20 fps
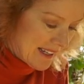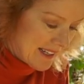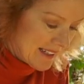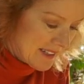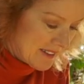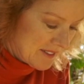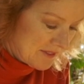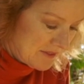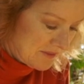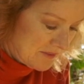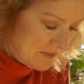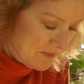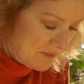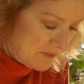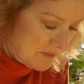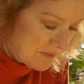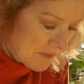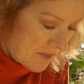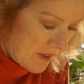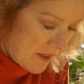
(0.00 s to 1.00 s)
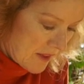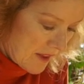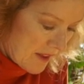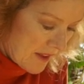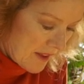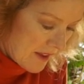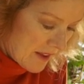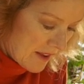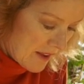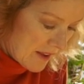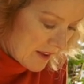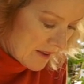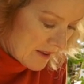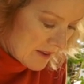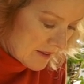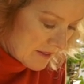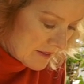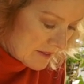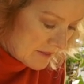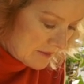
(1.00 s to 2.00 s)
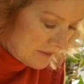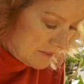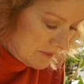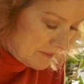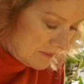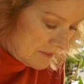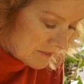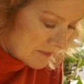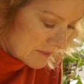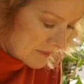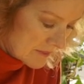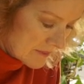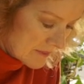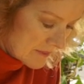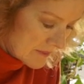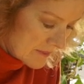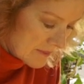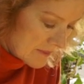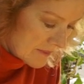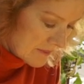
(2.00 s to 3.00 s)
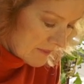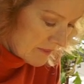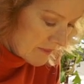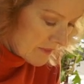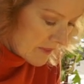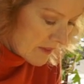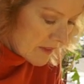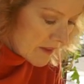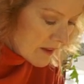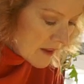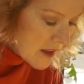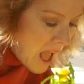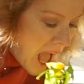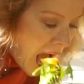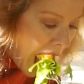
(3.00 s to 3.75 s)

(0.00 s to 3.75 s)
Nobody speaks.